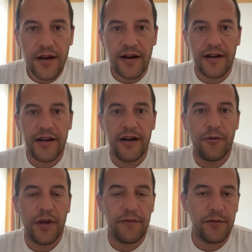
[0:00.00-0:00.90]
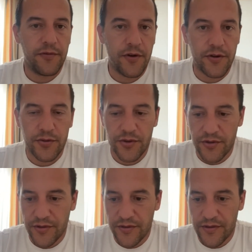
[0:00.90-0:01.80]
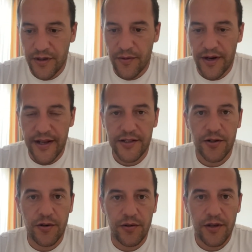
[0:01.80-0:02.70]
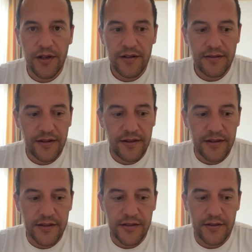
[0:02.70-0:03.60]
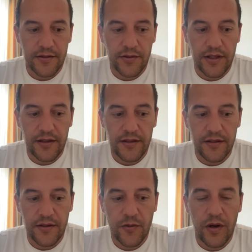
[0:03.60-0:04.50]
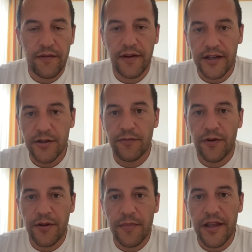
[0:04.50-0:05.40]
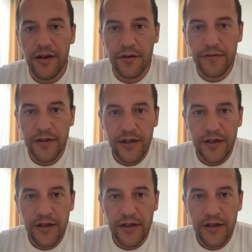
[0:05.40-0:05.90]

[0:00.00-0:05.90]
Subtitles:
and now we have to focus on our next goal, that is to get the qualification for the playoff